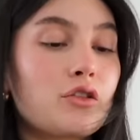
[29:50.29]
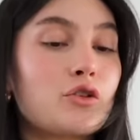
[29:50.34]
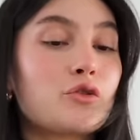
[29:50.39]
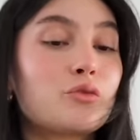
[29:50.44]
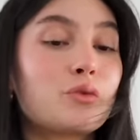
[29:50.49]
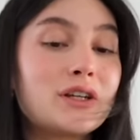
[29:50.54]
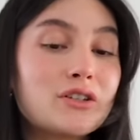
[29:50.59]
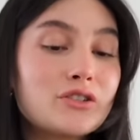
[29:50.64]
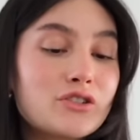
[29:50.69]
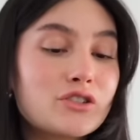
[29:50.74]
The
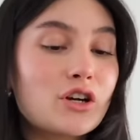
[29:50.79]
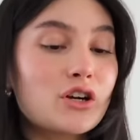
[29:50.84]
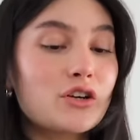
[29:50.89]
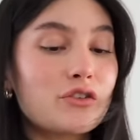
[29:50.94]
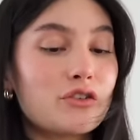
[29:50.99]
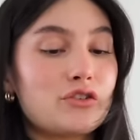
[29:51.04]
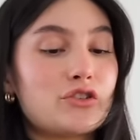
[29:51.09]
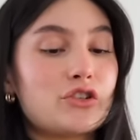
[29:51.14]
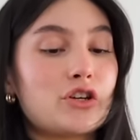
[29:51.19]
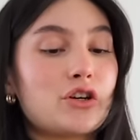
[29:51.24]
real star
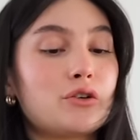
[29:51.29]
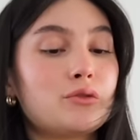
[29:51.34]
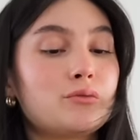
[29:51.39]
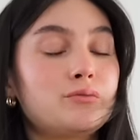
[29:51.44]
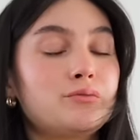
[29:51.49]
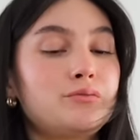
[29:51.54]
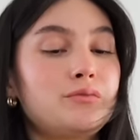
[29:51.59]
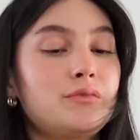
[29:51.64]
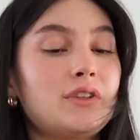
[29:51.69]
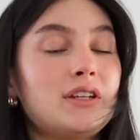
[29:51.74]
of the show
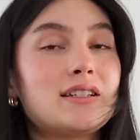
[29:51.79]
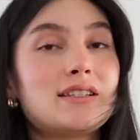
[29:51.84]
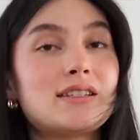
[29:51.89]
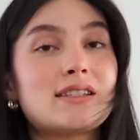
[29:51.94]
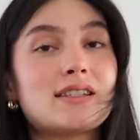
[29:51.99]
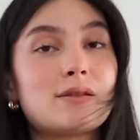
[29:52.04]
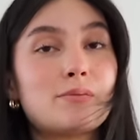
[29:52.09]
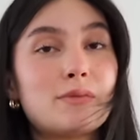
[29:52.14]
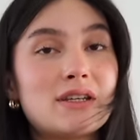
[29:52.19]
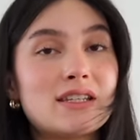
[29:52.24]
is
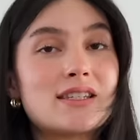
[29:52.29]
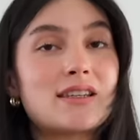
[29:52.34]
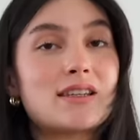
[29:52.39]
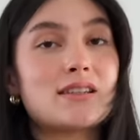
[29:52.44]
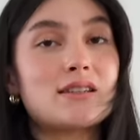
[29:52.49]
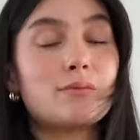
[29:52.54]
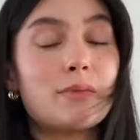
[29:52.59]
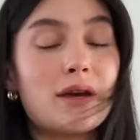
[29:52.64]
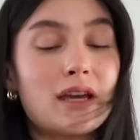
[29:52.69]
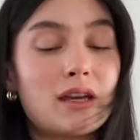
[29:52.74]

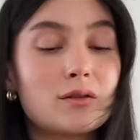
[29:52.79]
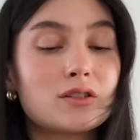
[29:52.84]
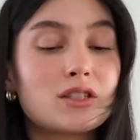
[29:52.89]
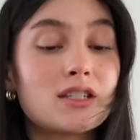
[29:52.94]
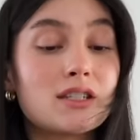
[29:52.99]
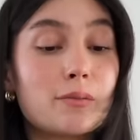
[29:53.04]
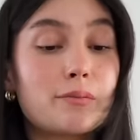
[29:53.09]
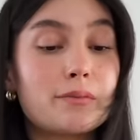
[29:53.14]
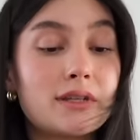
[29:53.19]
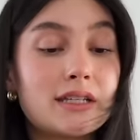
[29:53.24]
Mrs. Baked
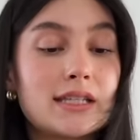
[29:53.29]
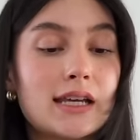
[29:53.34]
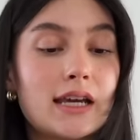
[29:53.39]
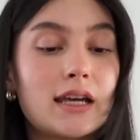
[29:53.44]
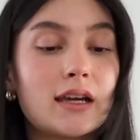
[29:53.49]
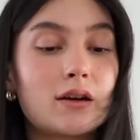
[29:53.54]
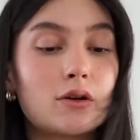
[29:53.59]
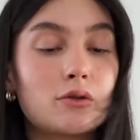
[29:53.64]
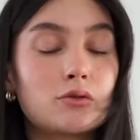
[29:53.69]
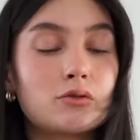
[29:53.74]

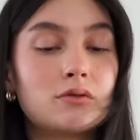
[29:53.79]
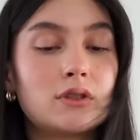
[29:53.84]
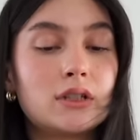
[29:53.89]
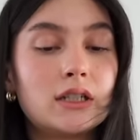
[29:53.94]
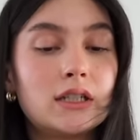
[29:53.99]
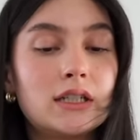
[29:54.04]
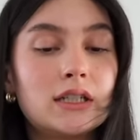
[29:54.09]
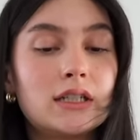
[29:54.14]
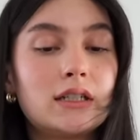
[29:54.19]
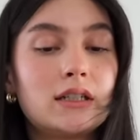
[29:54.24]
Potato.
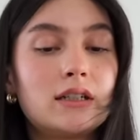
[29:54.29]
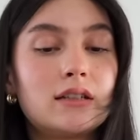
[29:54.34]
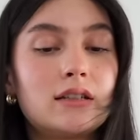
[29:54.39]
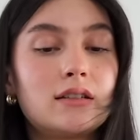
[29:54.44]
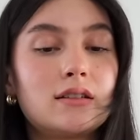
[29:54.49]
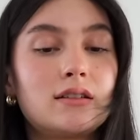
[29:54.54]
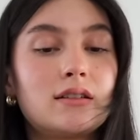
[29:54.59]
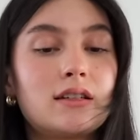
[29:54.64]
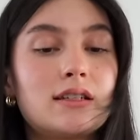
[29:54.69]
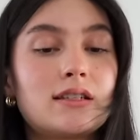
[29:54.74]

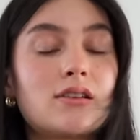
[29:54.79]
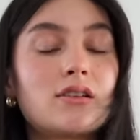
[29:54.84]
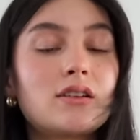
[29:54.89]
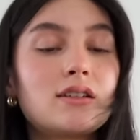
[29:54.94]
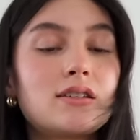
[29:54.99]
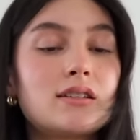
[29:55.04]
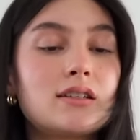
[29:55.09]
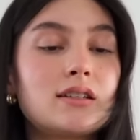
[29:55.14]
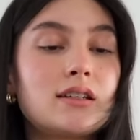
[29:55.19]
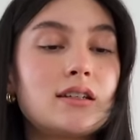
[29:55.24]
This
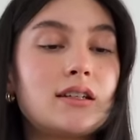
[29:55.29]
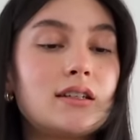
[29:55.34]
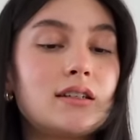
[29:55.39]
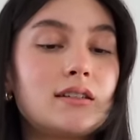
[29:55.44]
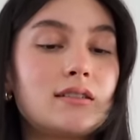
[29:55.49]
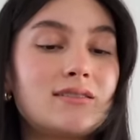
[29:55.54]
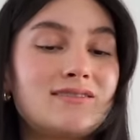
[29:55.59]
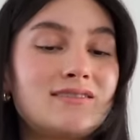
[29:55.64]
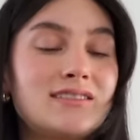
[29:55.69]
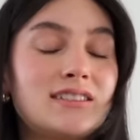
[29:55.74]

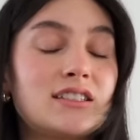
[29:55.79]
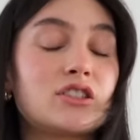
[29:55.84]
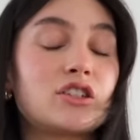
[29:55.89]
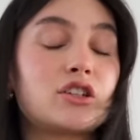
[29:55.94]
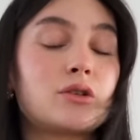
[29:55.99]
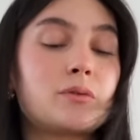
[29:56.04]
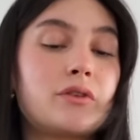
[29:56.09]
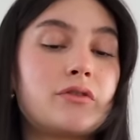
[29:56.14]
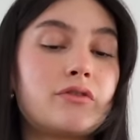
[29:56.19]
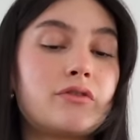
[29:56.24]
honestly is gonna be